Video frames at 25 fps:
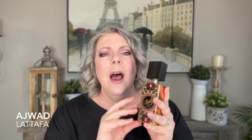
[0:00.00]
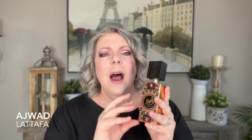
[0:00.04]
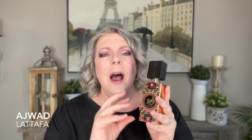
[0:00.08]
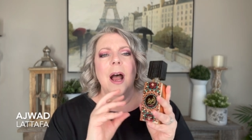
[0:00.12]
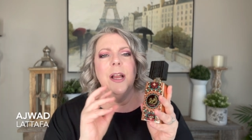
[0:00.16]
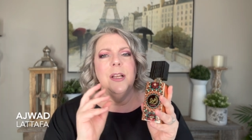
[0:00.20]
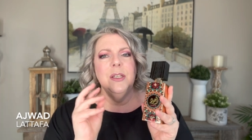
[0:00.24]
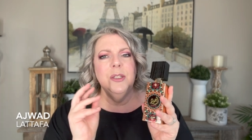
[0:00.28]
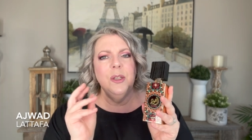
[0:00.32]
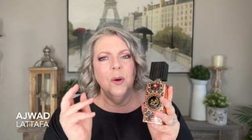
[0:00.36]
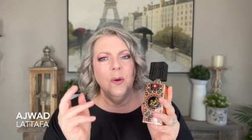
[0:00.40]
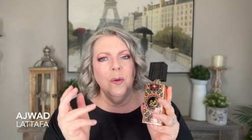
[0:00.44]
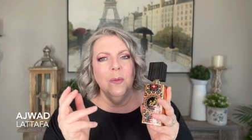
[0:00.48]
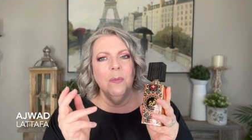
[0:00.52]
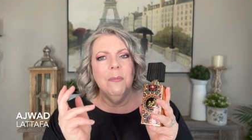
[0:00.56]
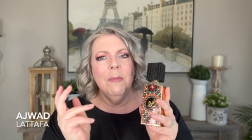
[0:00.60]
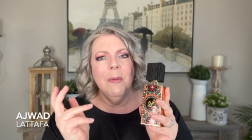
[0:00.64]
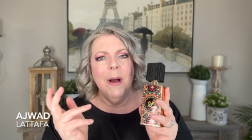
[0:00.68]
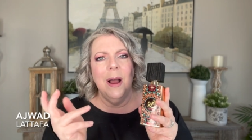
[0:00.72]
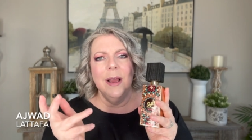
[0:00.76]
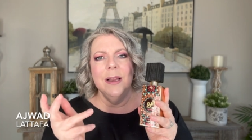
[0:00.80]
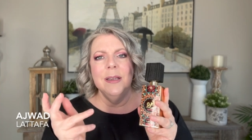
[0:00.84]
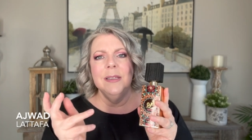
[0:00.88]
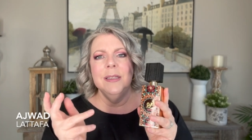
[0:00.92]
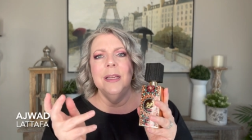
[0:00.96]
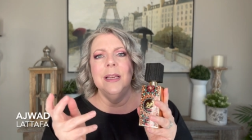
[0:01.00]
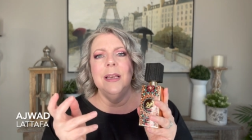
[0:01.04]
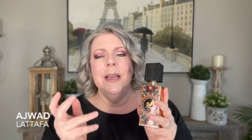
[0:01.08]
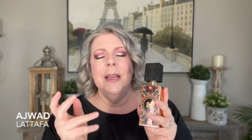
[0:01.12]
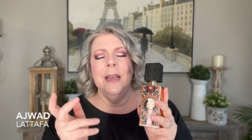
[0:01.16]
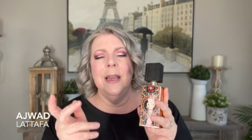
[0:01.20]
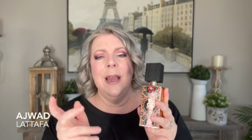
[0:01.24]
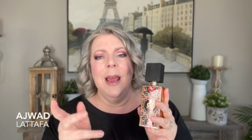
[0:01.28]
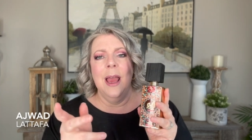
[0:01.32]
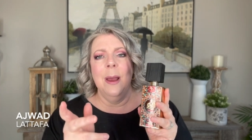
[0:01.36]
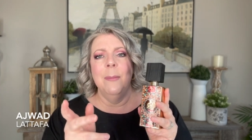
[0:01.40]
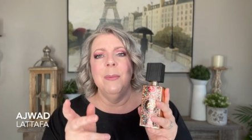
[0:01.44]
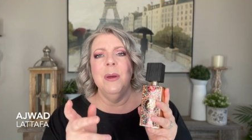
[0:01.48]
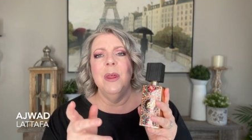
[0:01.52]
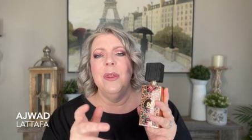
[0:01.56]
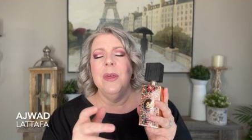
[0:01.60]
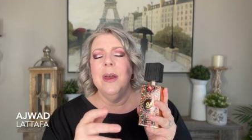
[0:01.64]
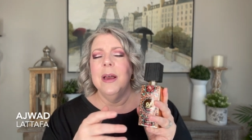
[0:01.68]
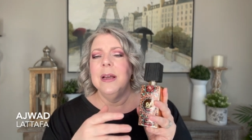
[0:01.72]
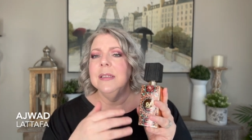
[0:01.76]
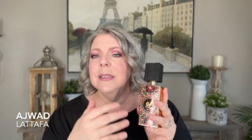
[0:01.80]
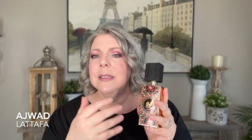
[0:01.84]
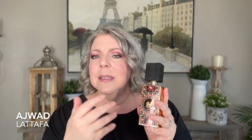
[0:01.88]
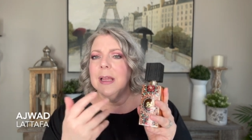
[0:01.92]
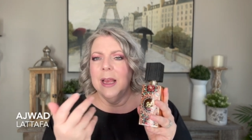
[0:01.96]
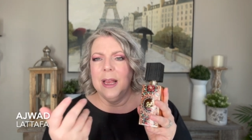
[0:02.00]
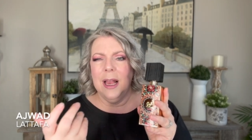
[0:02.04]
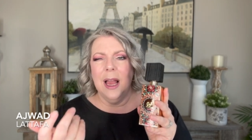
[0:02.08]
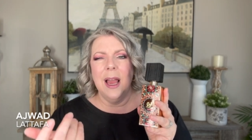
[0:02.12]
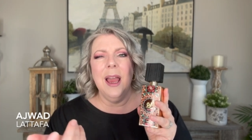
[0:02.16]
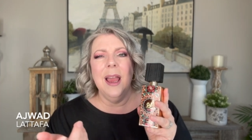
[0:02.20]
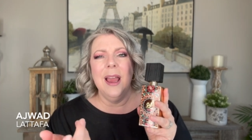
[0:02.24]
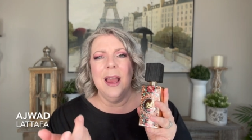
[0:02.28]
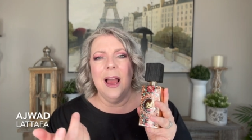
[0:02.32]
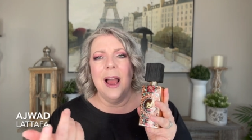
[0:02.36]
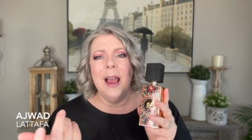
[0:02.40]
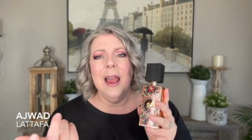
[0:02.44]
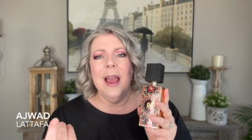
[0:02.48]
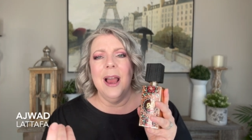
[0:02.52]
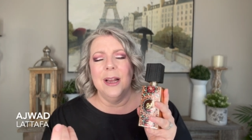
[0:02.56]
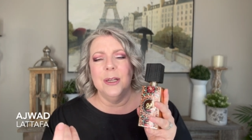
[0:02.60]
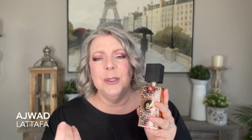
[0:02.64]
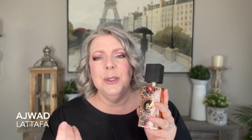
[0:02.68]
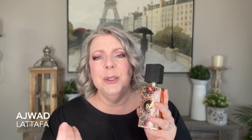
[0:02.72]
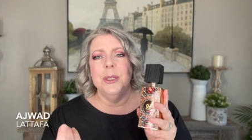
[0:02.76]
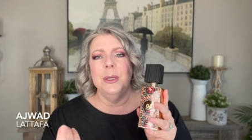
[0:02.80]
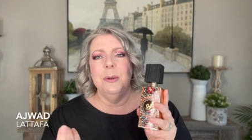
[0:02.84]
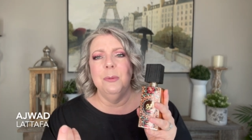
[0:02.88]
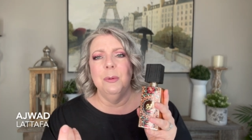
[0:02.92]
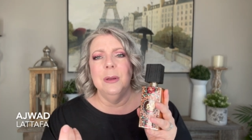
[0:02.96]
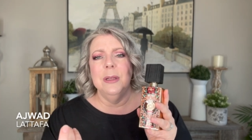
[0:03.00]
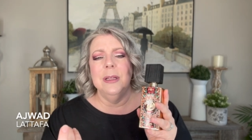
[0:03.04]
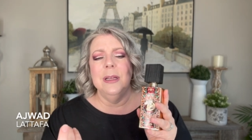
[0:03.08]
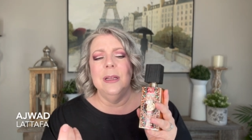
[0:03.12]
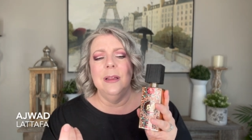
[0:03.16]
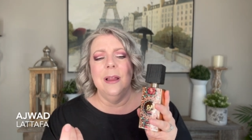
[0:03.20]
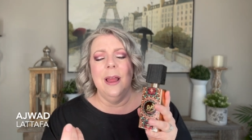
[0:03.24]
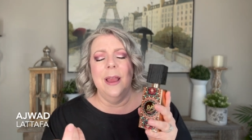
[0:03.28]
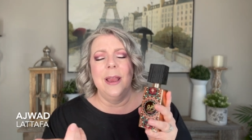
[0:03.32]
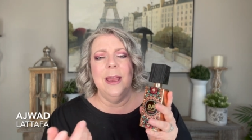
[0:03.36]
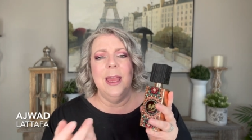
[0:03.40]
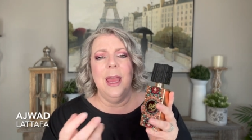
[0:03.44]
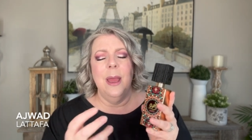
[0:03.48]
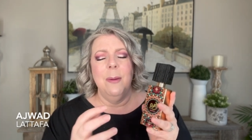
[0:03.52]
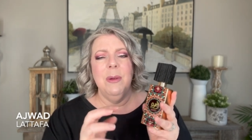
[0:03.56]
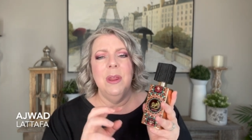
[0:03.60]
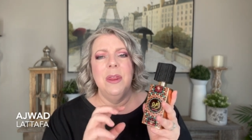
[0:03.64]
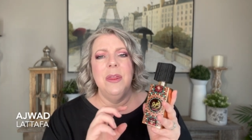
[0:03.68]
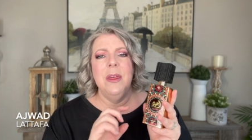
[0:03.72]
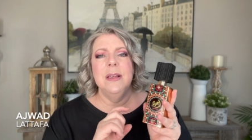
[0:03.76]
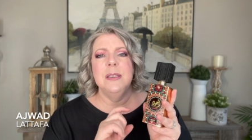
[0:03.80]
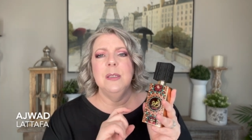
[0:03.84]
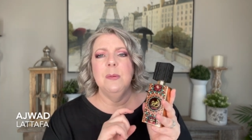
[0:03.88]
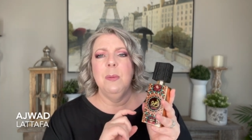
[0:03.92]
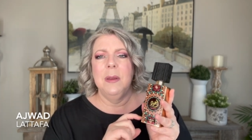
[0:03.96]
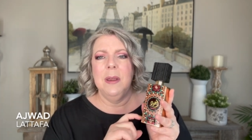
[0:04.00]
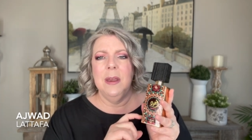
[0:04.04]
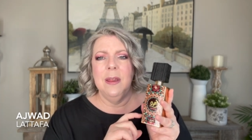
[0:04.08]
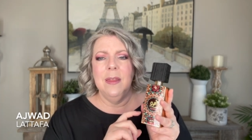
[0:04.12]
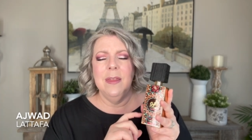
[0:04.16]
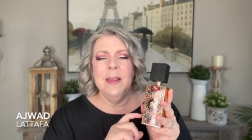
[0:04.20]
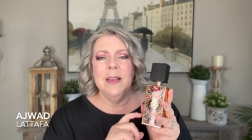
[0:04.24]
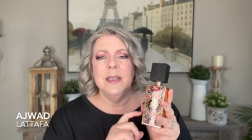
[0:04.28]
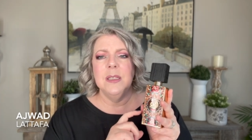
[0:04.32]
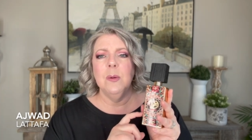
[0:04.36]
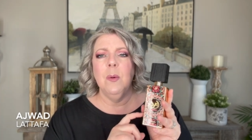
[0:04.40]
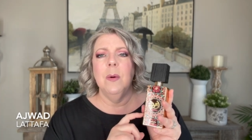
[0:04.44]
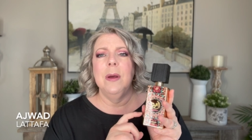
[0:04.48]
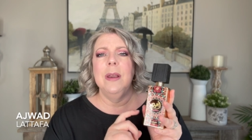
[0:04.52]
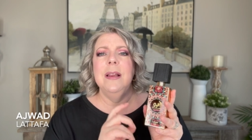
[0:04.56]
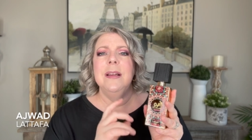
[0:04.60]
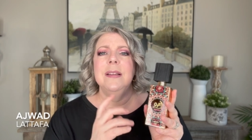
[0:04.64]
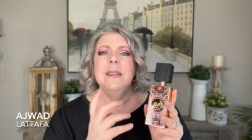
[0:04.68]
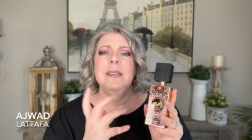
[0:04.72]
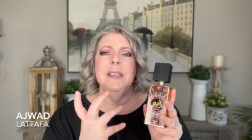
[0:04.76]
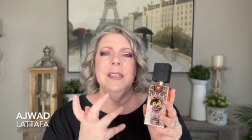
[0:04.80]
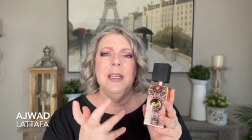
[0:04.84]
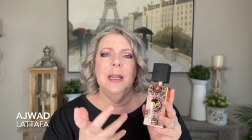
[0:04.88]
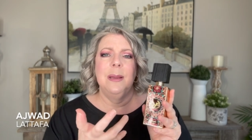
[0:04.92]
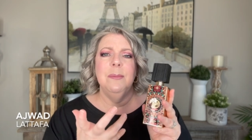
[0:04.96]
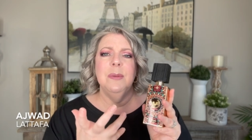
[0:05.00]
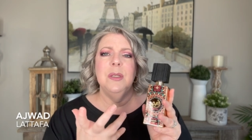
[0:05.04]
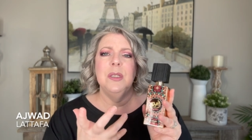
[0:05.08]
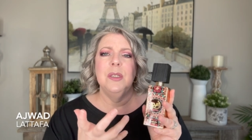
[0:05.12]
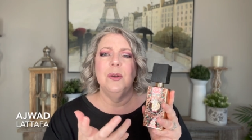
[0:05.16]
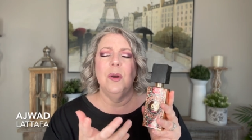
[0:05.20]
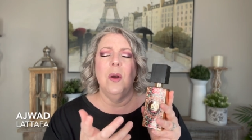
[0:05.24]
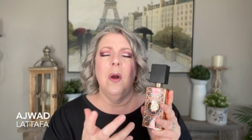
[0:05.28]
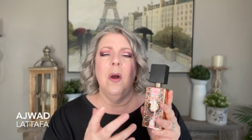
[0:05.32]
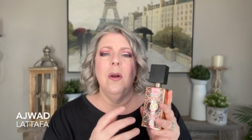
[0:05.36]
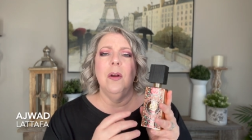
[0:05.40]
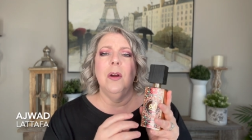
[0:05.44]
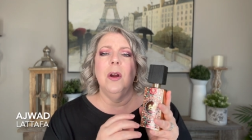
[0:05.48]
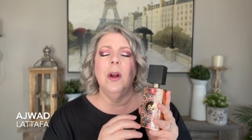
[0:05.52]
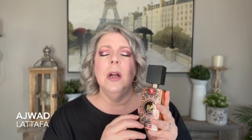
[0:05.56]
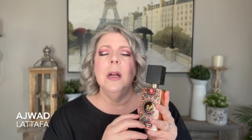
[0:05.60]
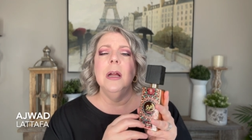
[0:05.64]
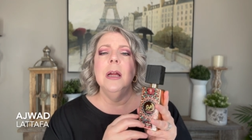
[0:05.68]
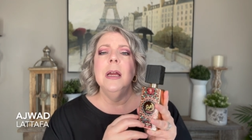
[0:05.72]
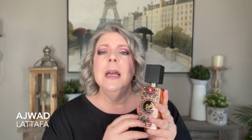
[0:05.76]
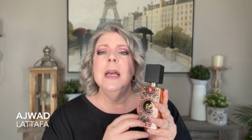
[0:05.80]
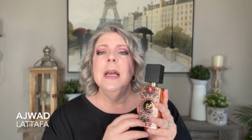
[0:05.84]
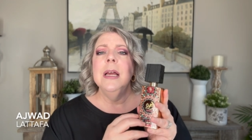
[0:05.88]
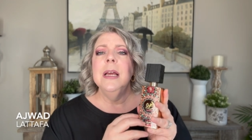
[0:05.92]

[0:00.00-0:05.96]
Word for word: I don't mind it in amethyst. Like I, I actually really like amethyst, but in this one, it seems stronger.